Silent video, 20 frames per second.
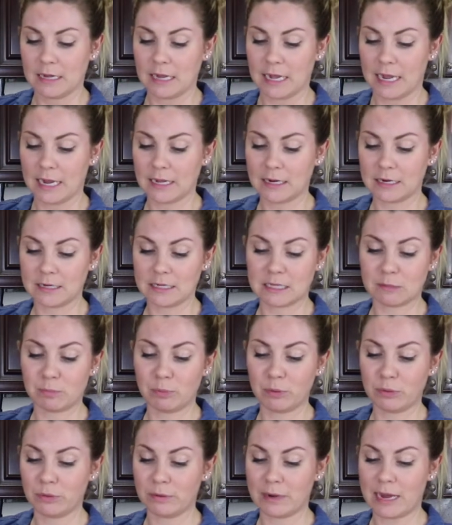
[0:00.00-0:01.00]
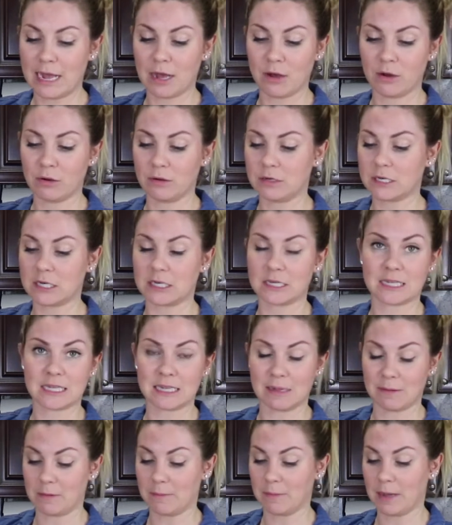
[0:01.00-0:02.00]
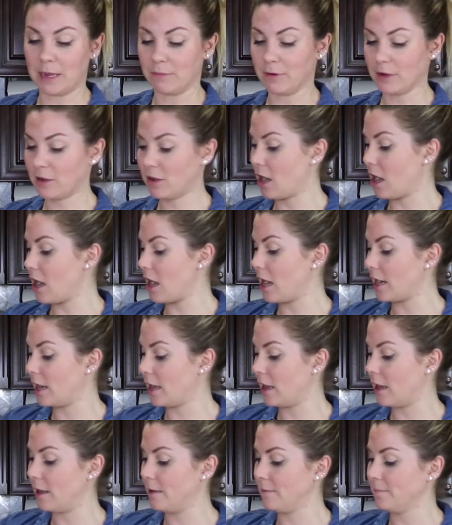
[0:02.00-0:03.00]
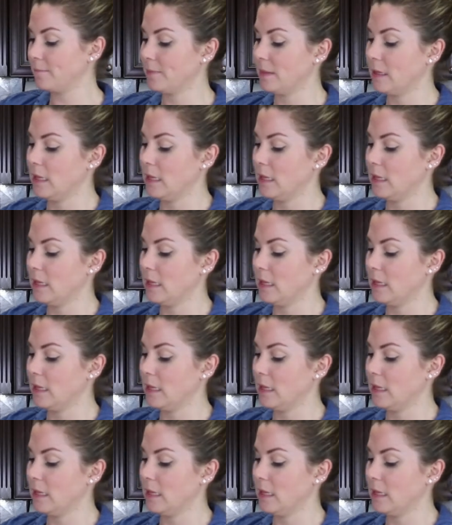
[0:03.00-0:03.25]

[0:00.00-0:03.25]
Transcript: I'm gonna spoon out some of my ricotta